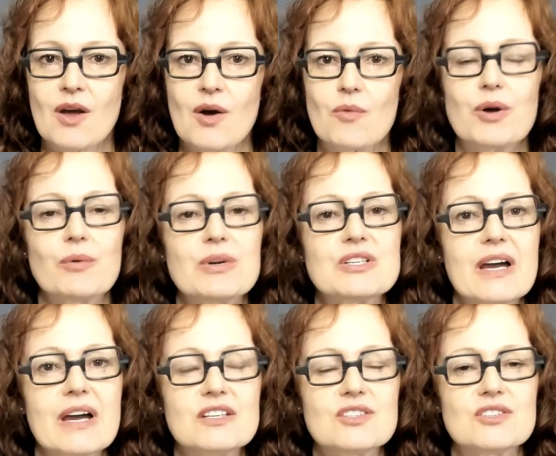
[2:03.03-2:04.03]
What we're
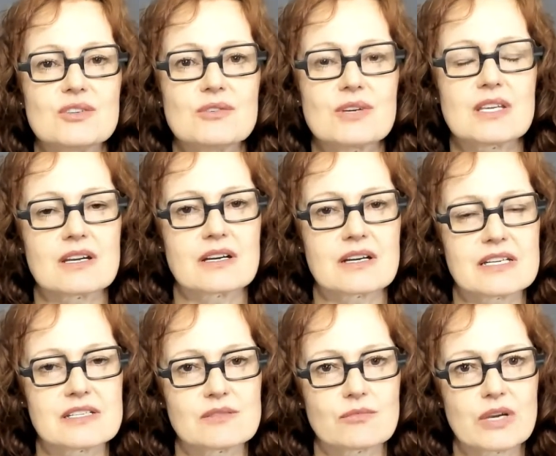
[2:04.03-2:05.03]
trying to do here
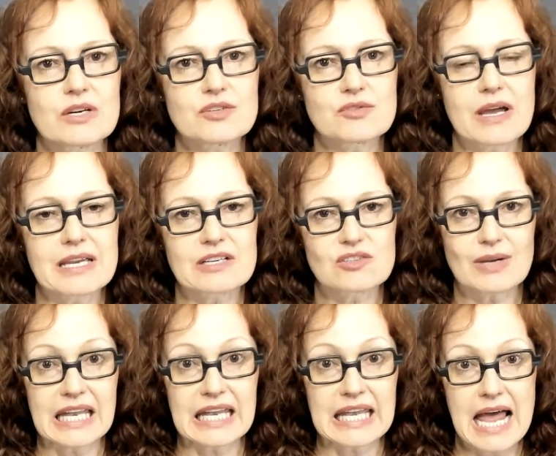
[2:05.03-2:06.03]
is we are trying to
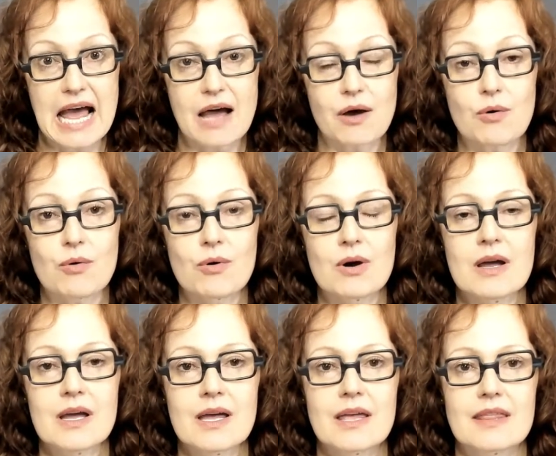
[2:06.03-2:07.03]
allow
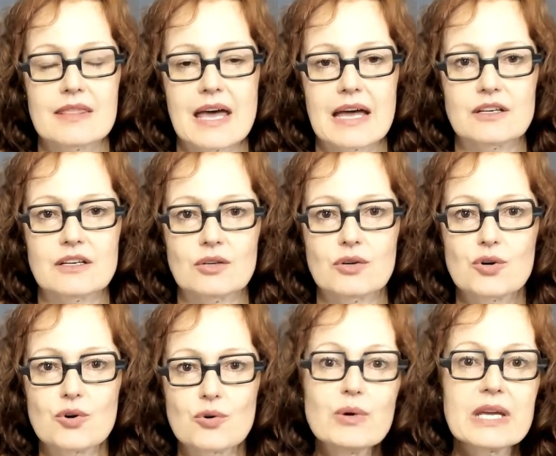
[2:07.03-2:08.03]
that
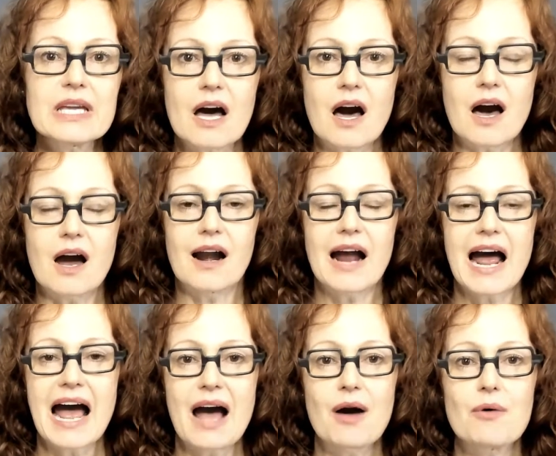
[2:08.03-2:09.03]
who we are,
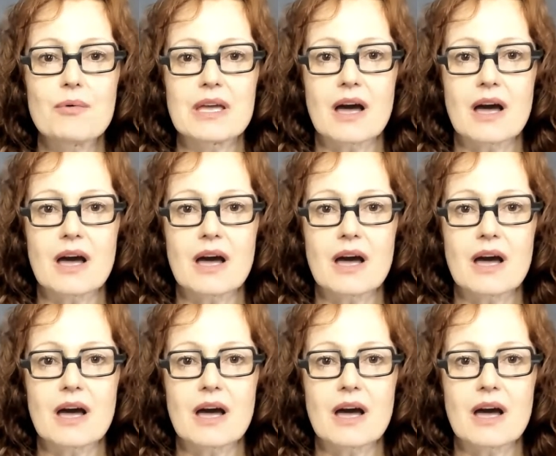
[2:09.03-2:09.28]
how